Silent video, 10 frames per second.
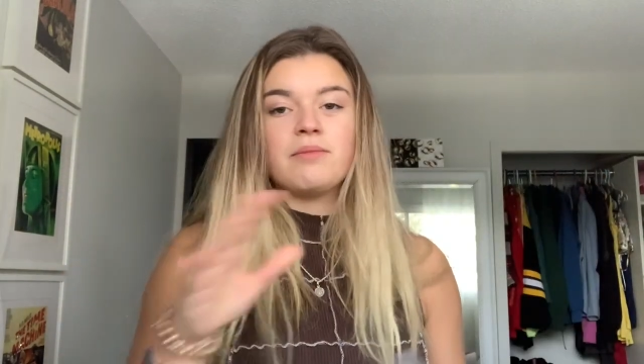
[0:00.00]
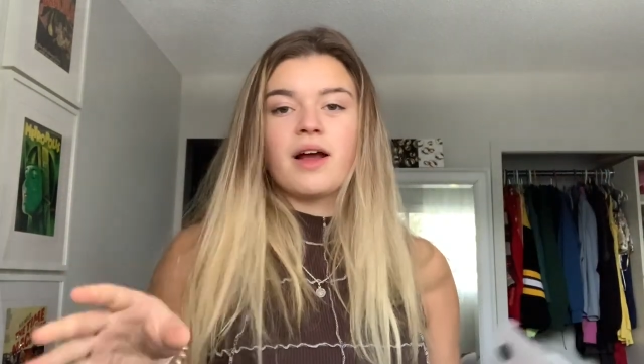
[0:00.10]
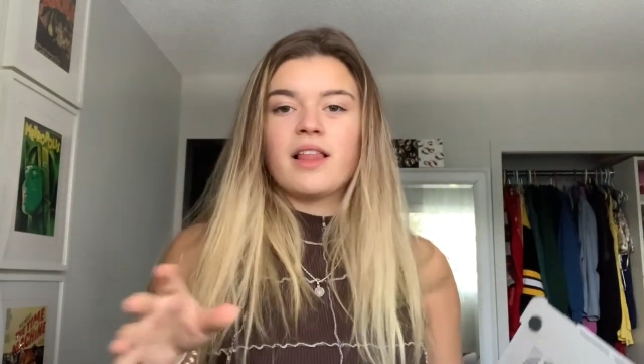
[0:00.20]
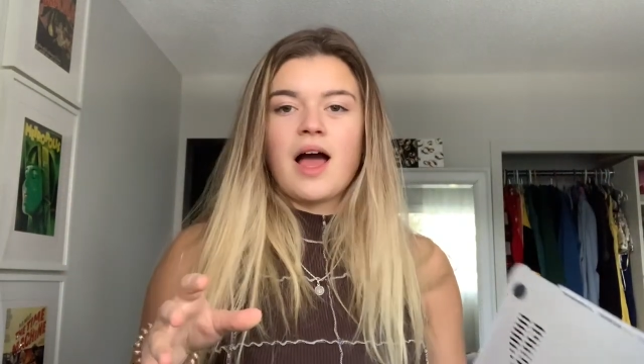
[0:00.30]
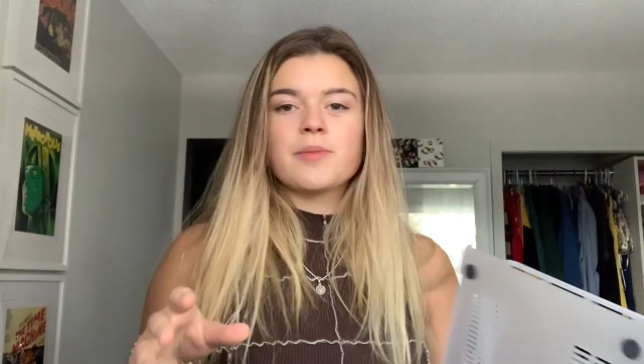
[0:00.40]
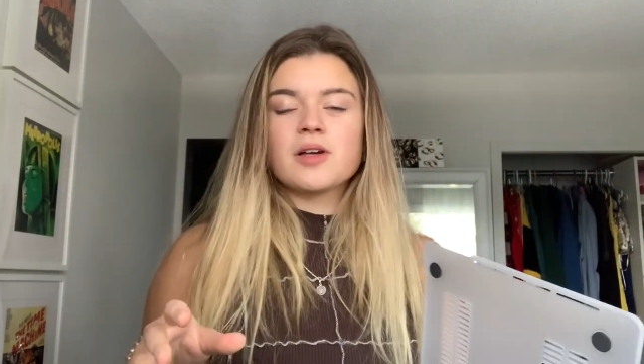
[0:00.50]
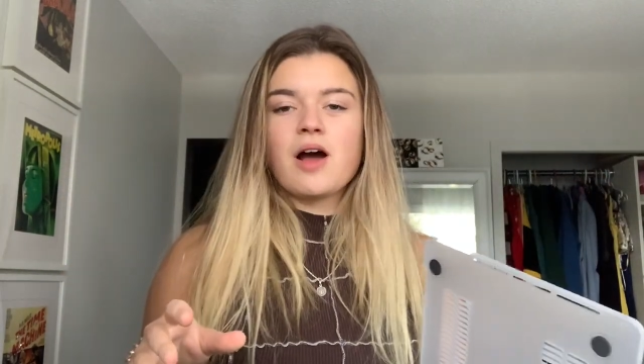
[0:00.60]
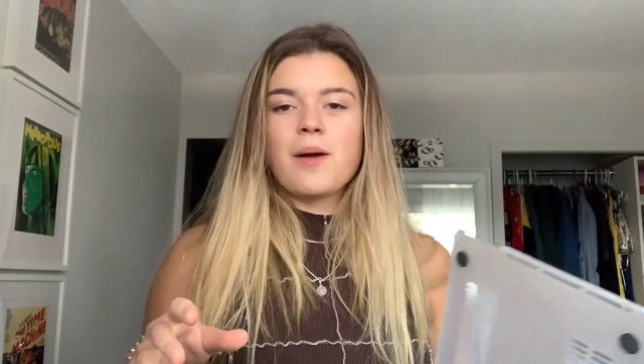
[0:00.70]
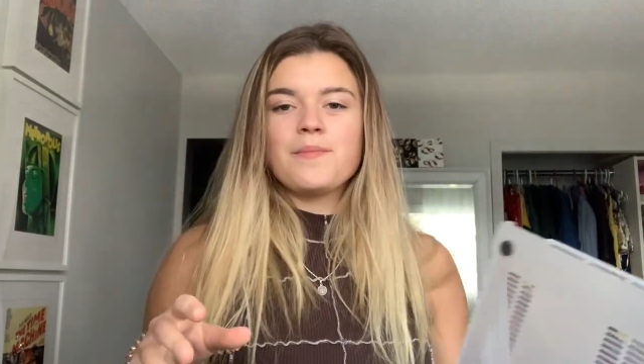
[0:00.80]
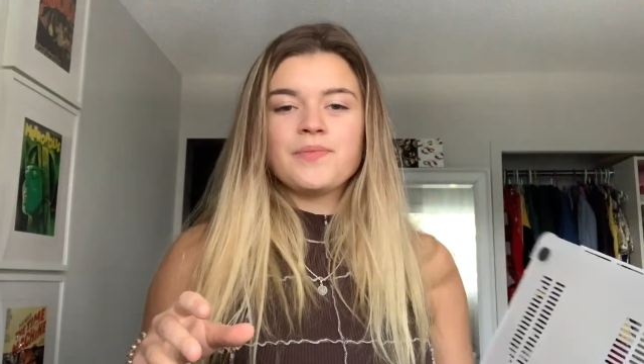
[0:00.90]
my
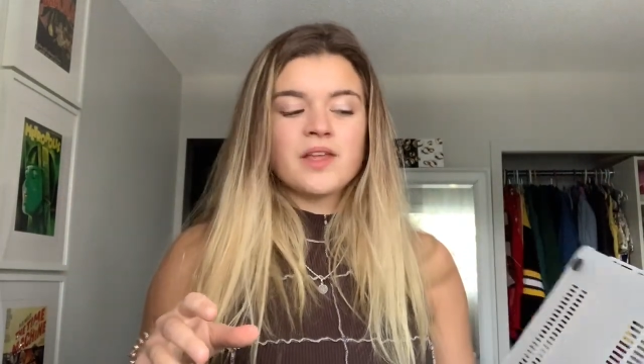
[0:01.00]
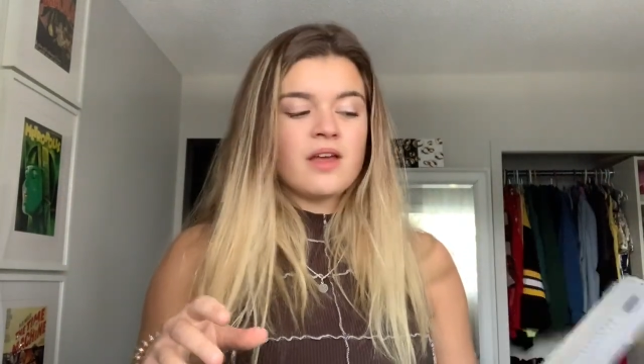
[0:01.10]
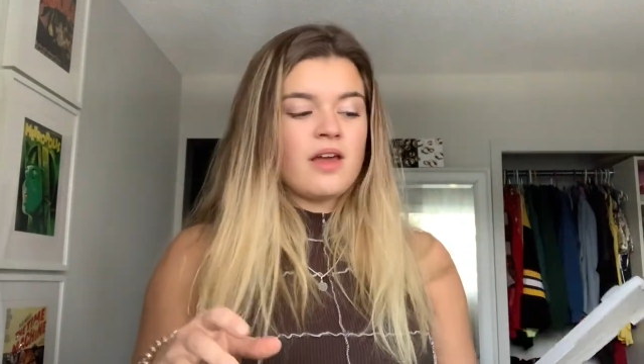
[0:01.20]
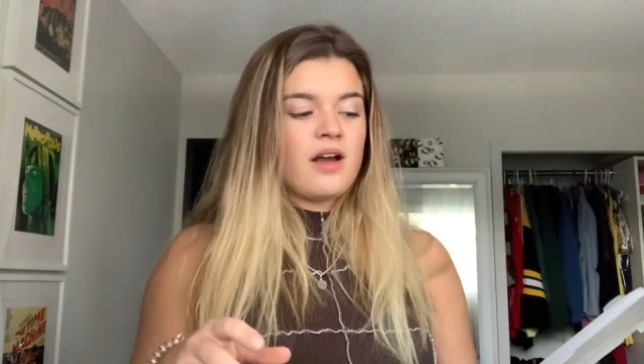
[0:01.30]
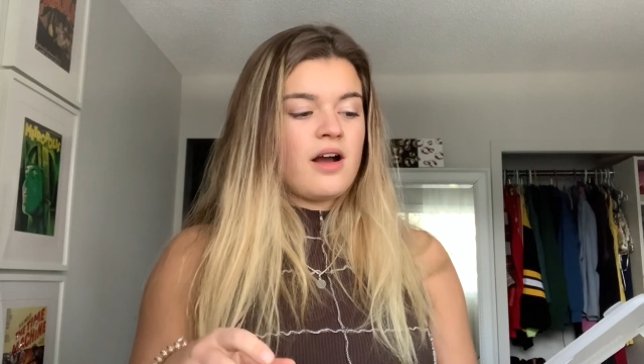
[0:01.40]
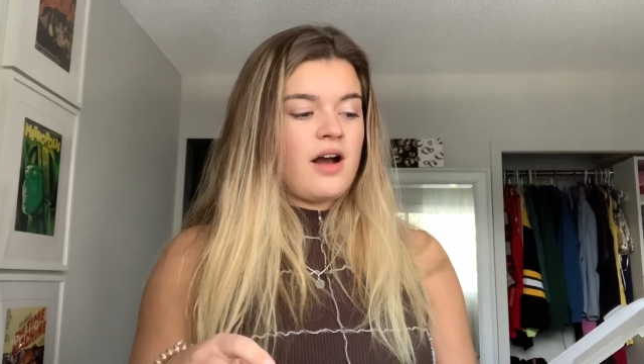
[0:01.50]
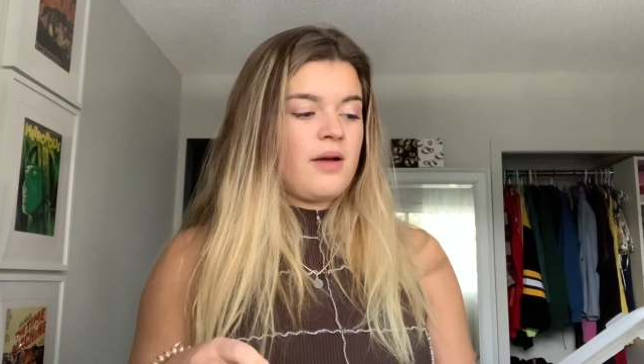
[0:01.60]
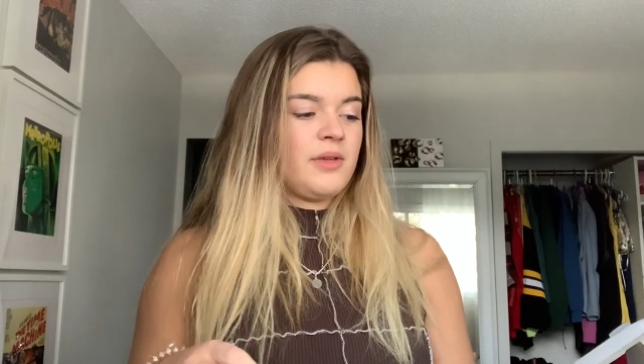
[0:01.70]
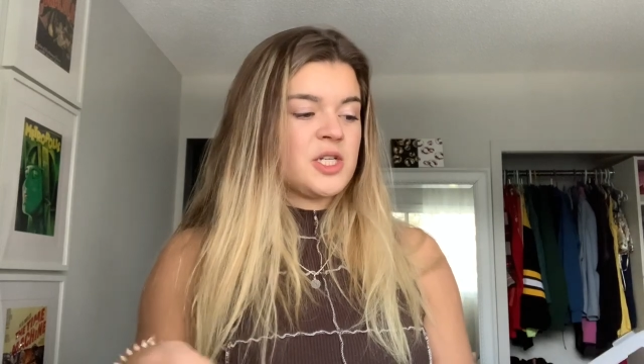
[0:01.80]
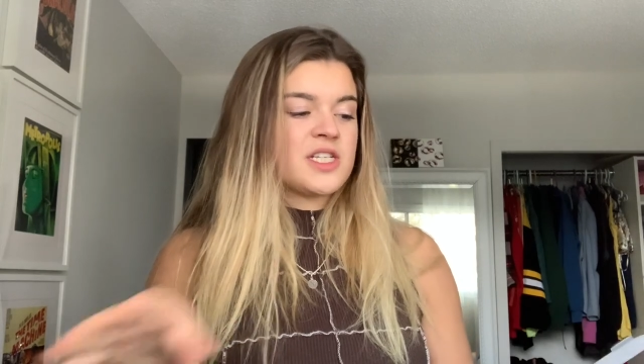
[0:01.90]
laptop,
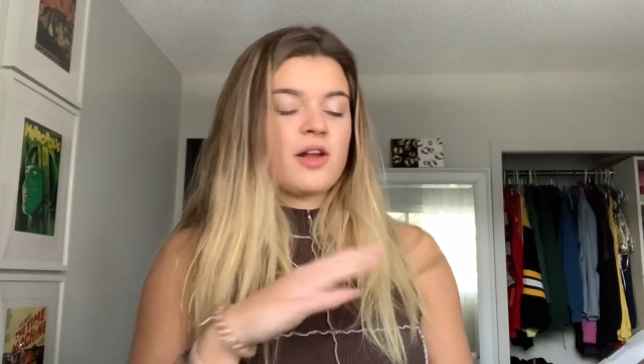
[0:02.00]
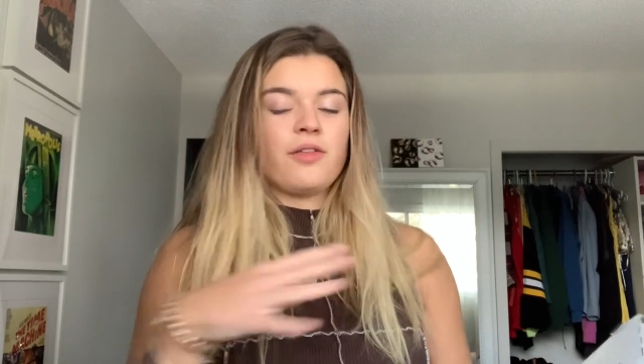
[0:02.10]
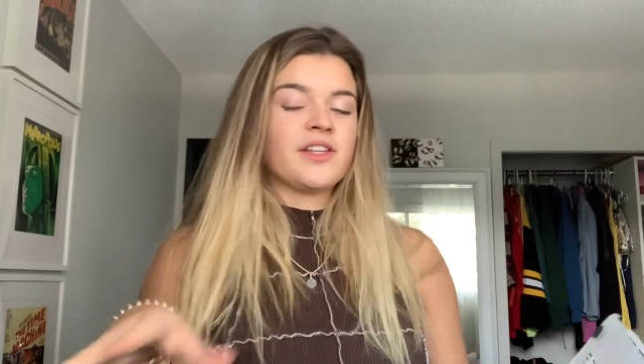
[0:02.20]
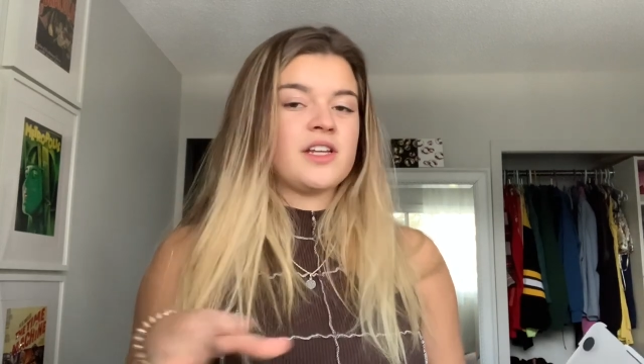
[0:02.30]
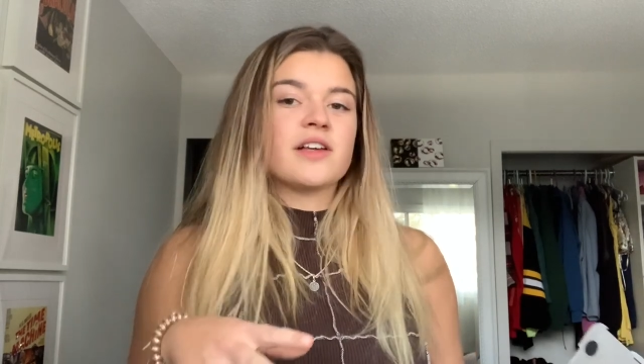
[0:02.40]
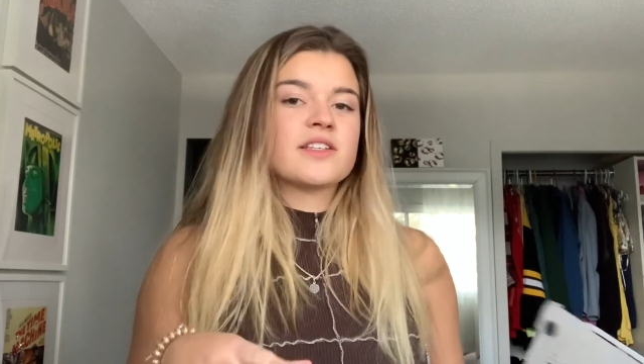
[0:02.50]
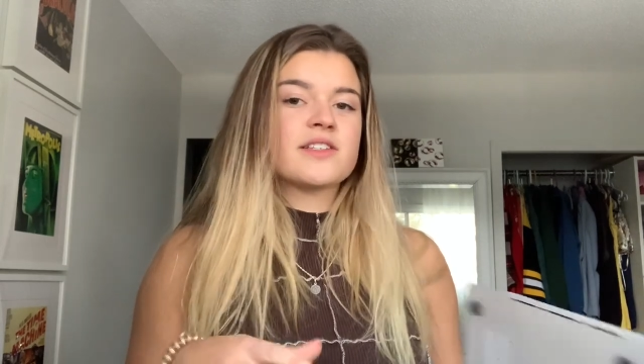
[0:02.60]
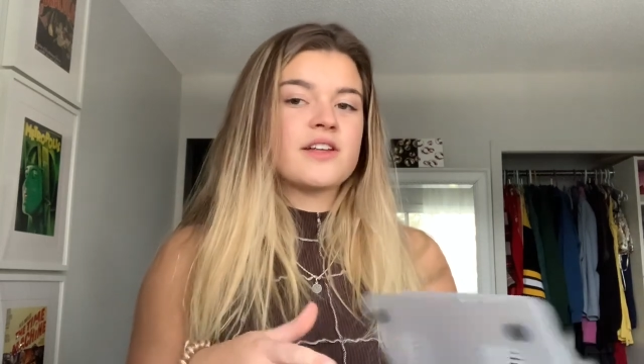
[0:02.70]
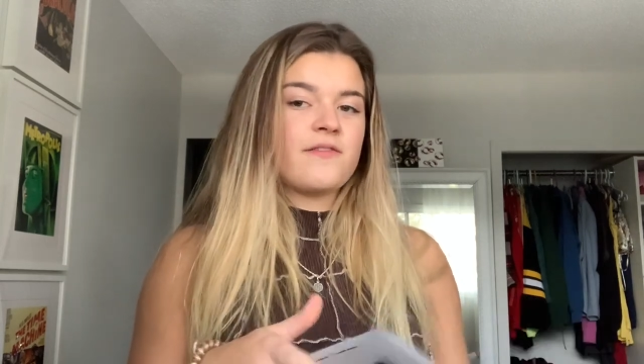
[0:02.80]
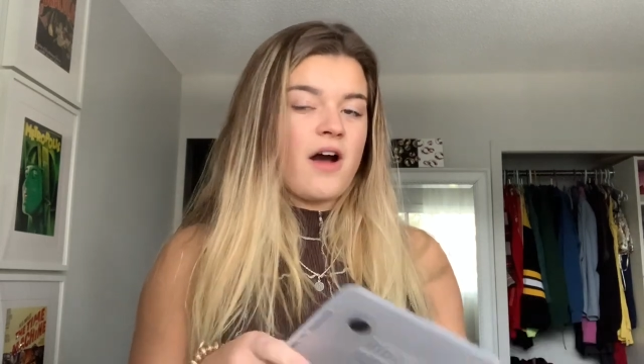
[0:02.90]
um, like just get all the dust and
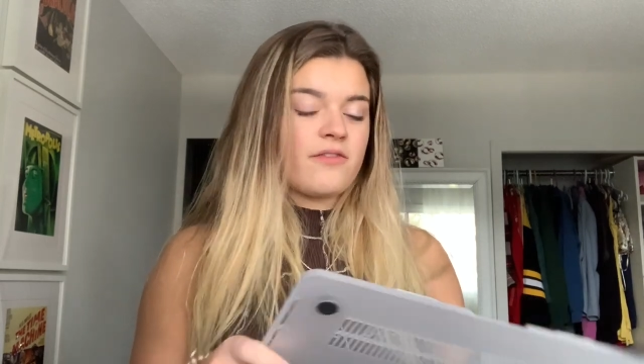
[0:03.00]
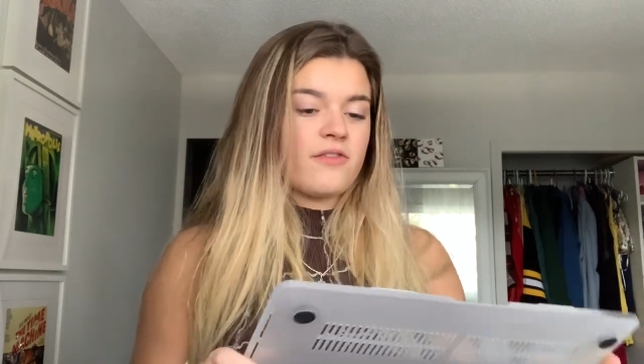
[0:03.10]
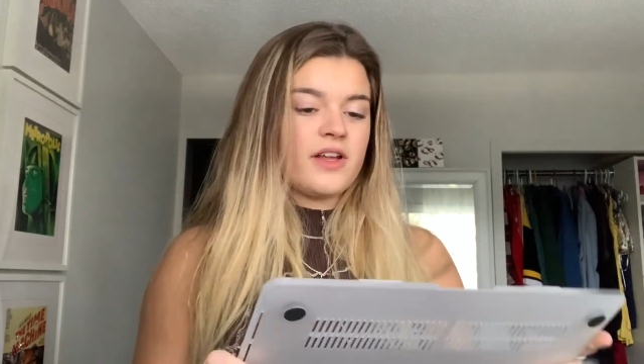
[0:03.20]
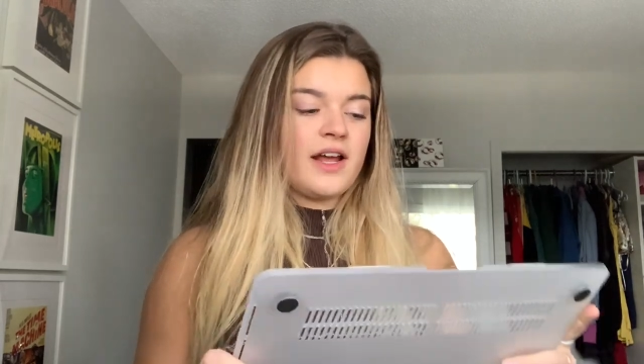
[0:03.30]
stuff off of it,